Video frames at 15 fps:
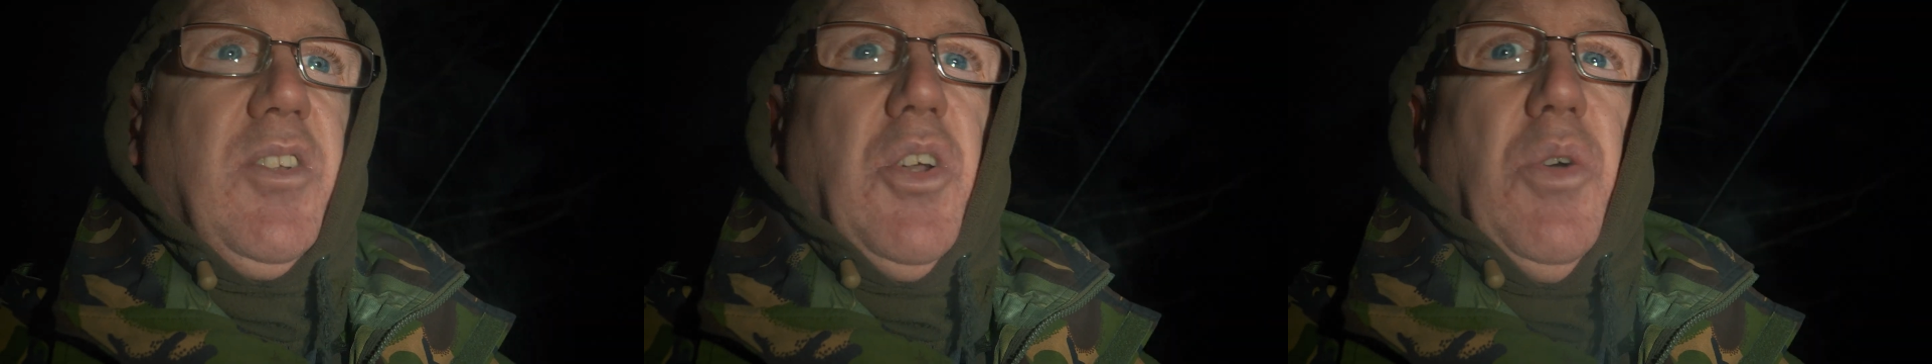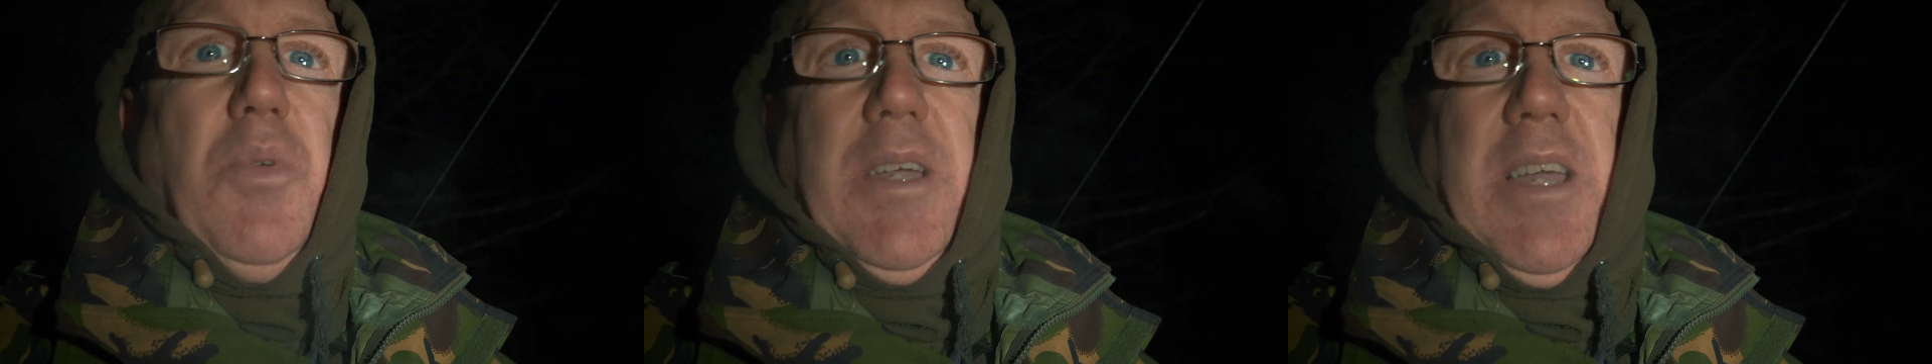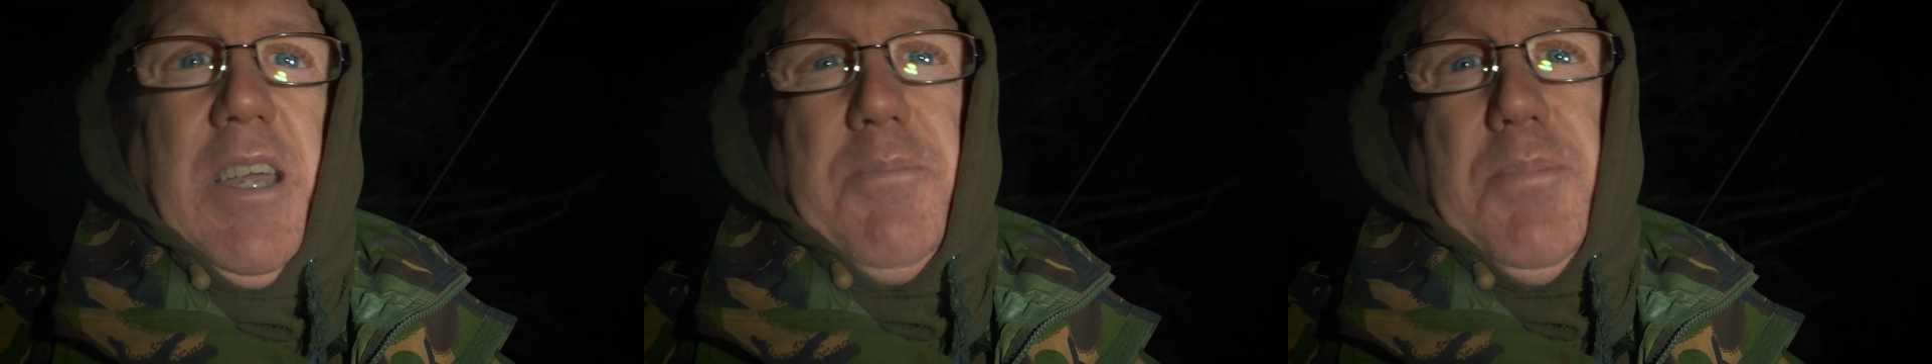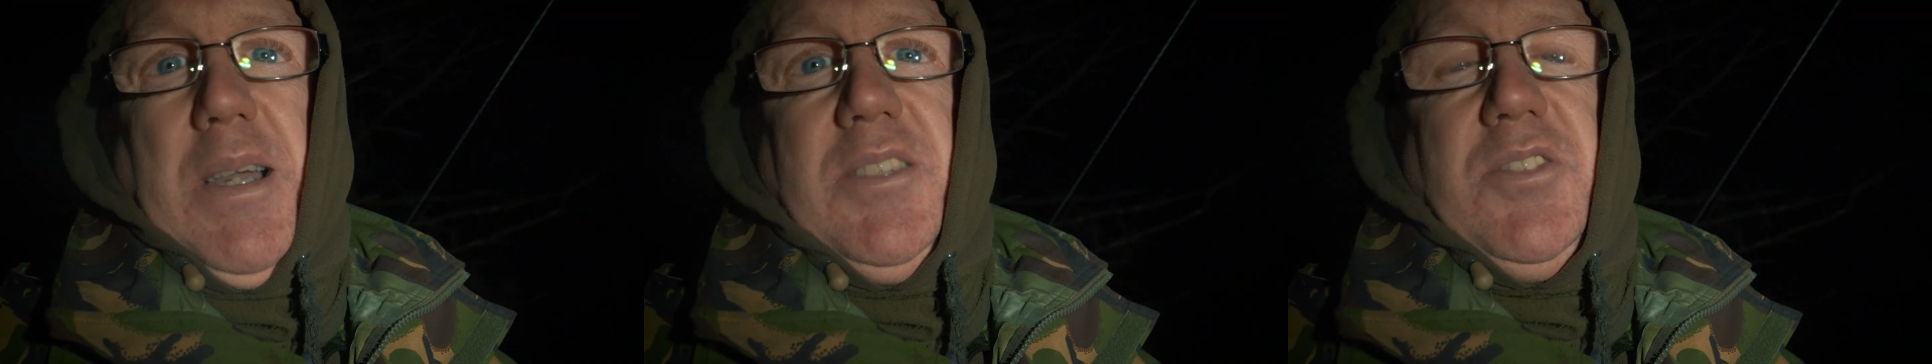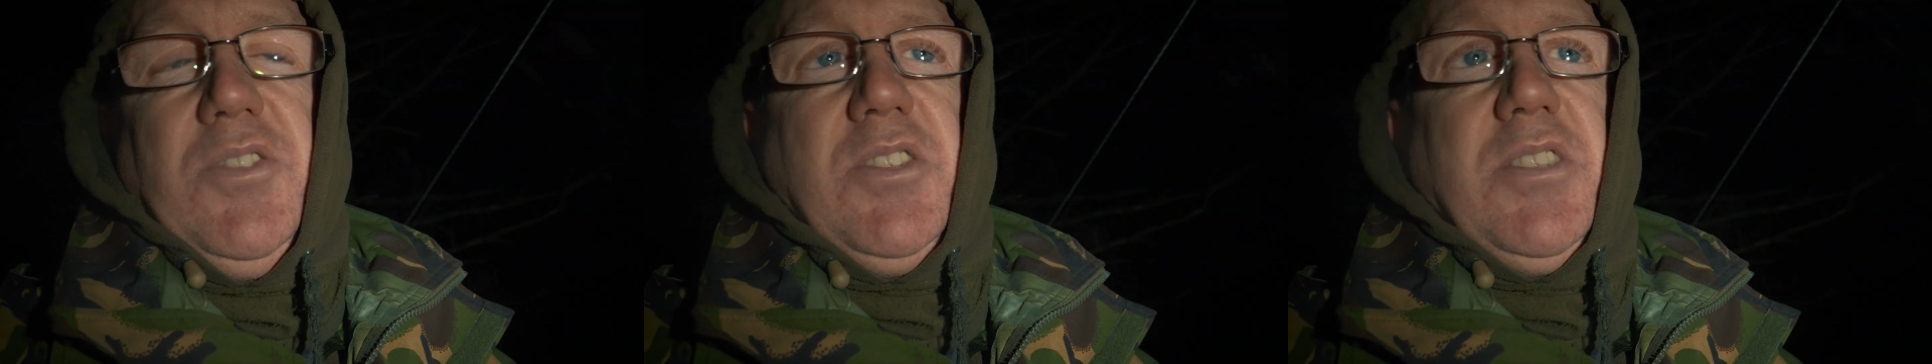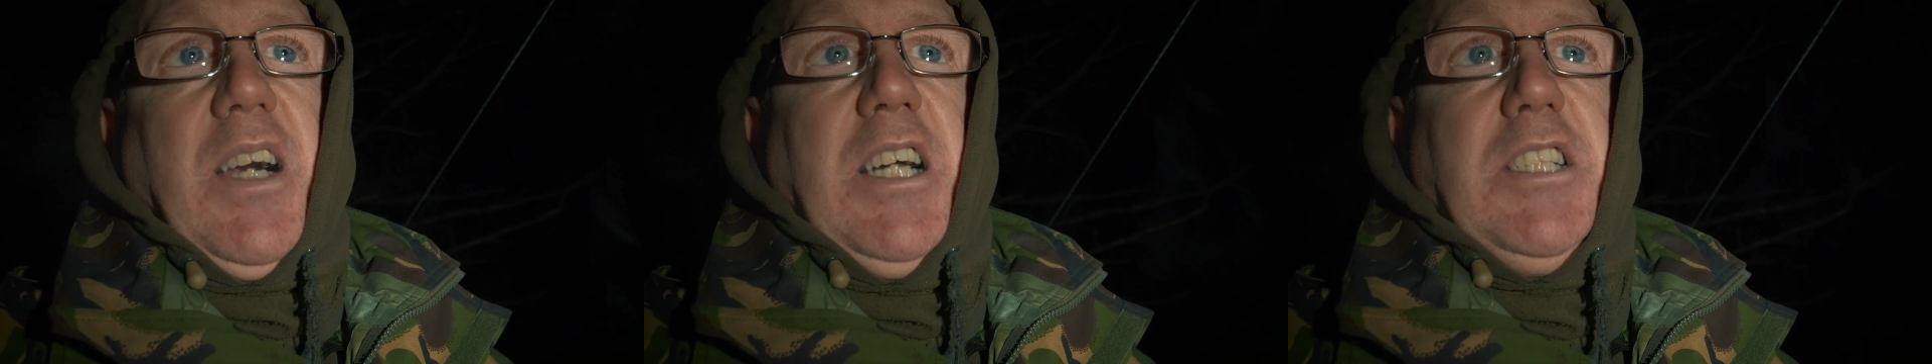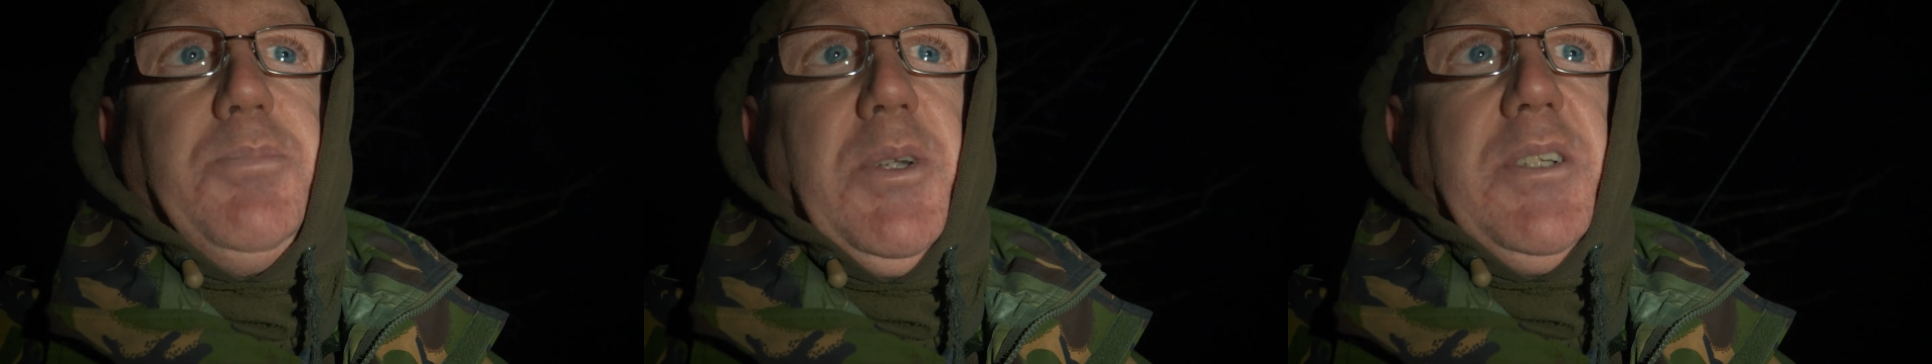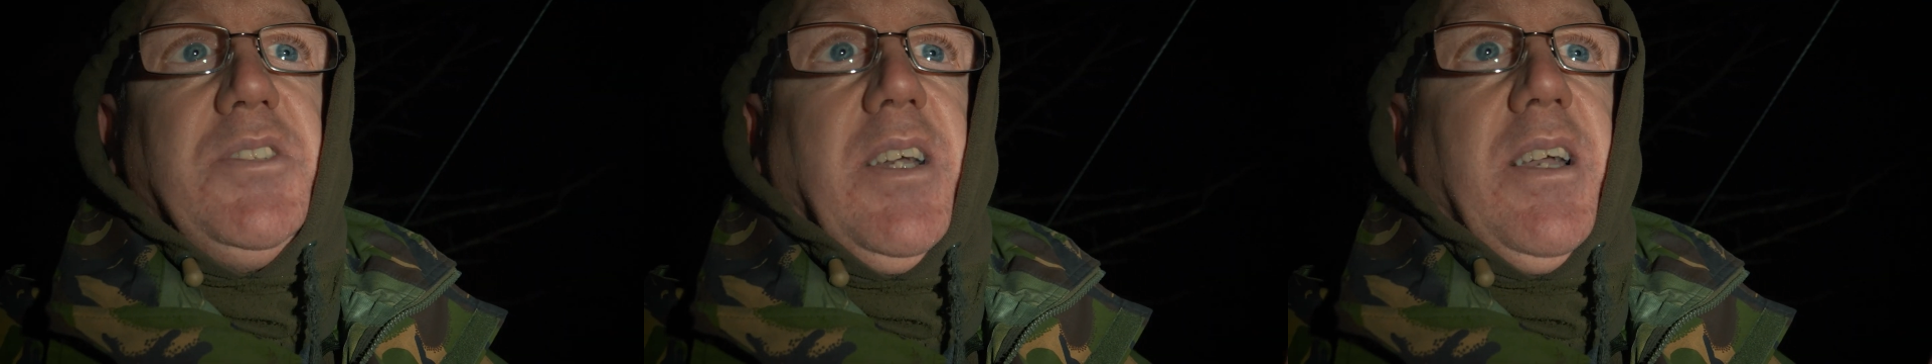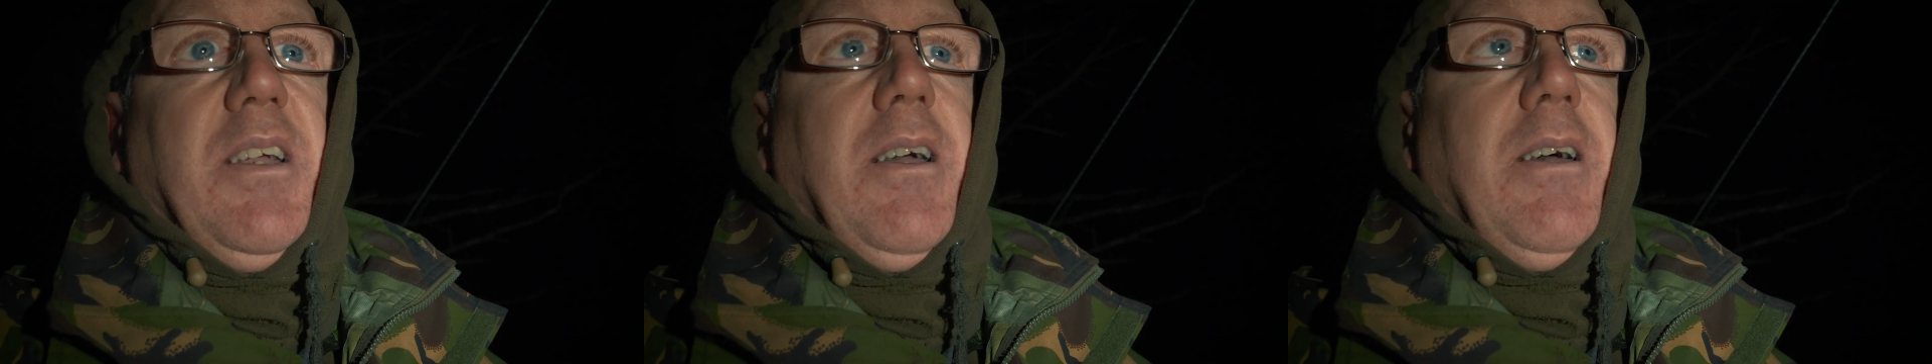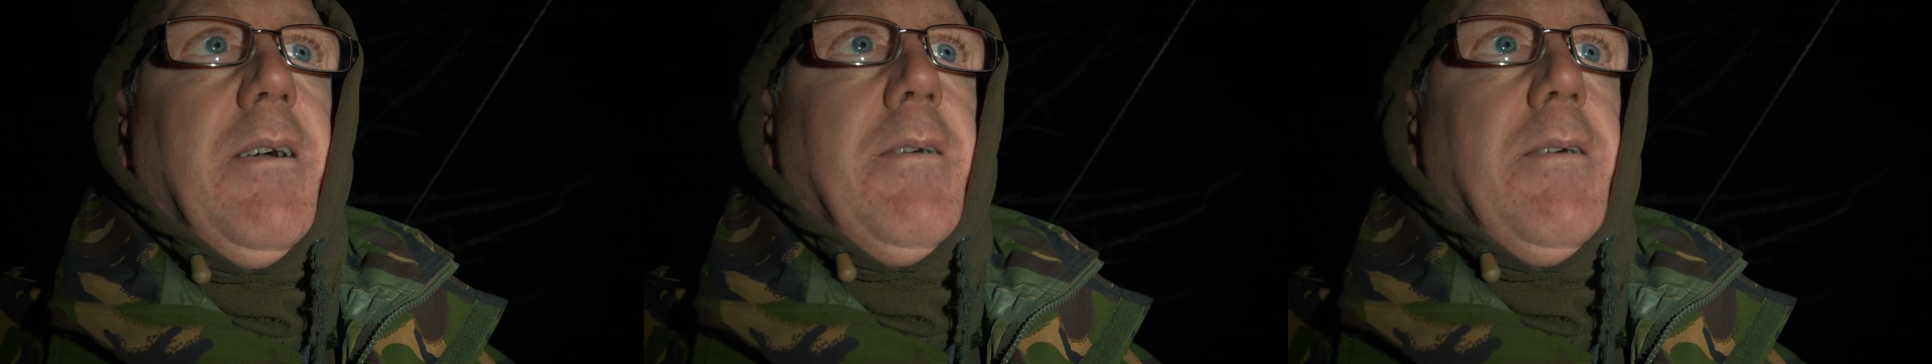2 gigabytes in size, but it's like